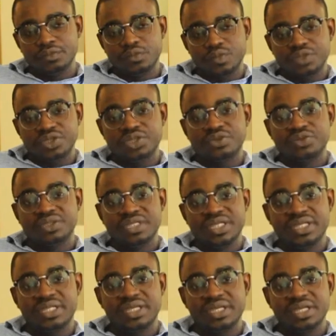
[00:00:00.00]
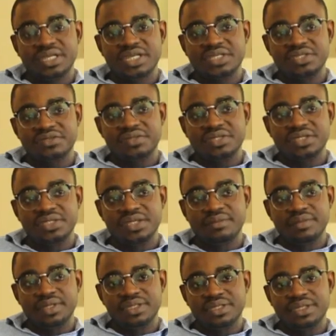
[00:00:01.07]
wanting to sell in other countries,
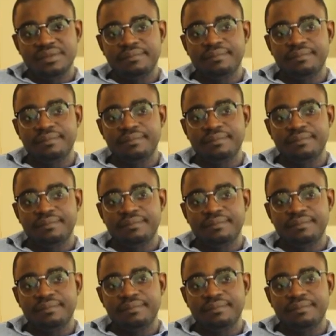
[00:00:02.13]
but